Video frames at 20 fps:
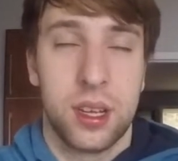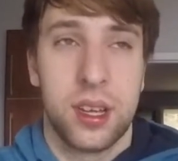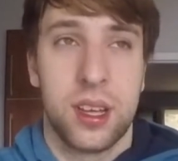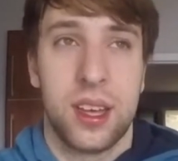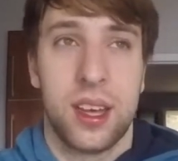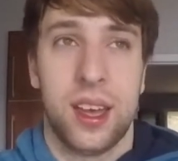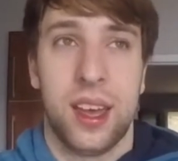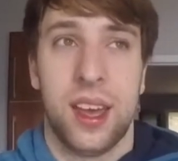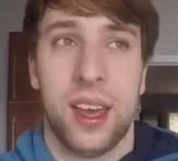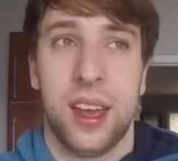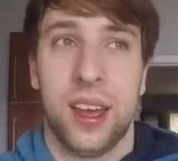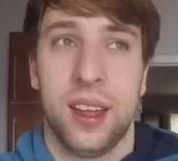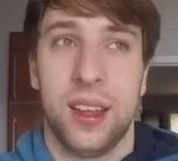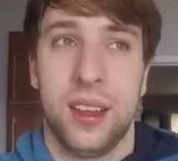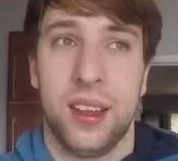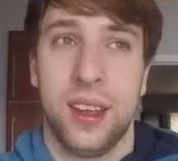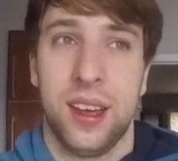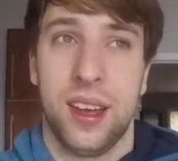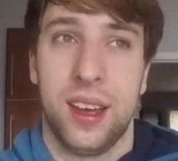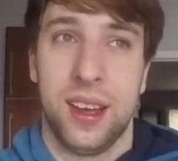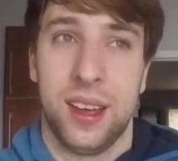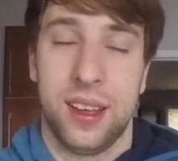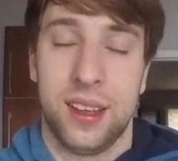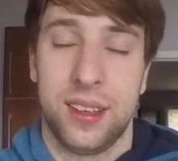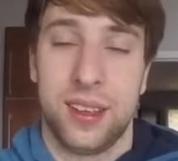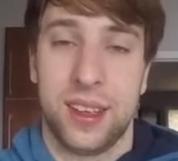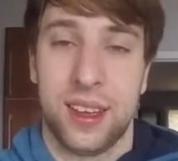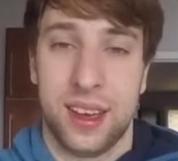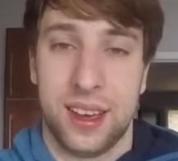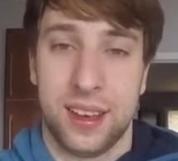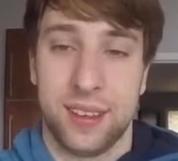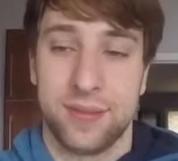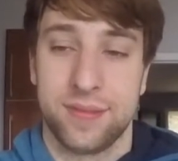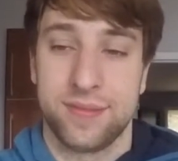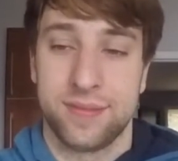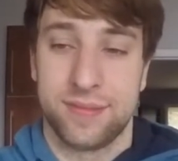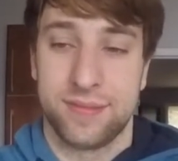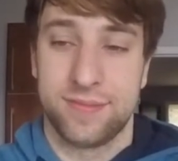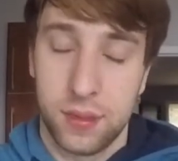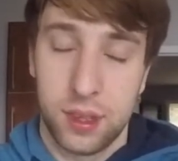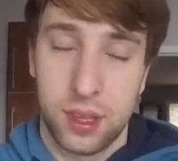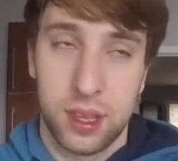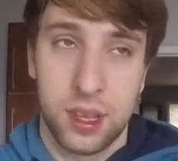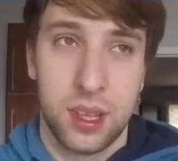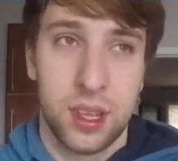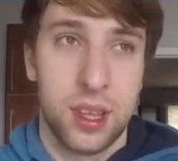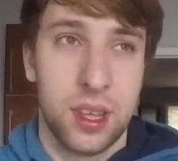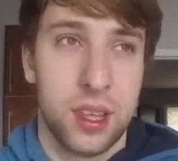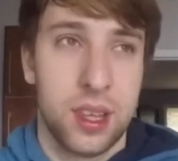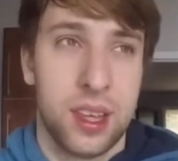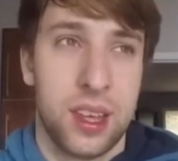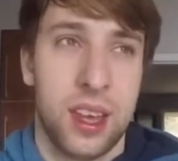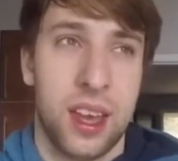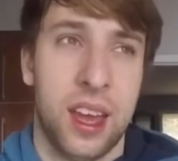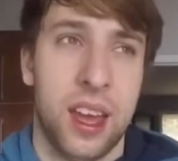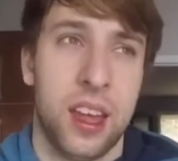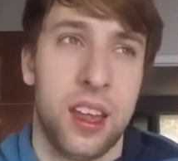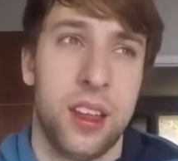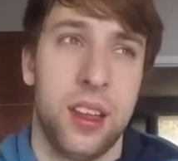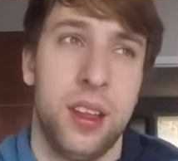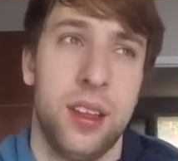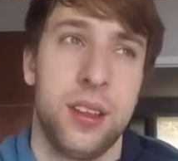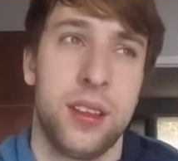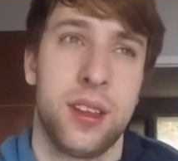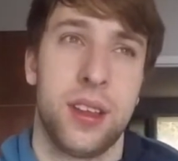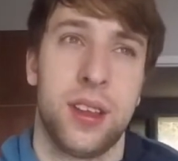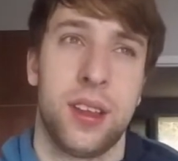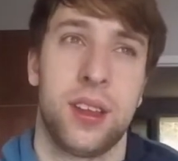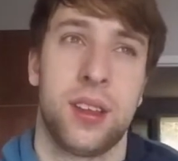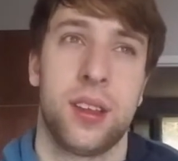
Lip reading: And yeah, and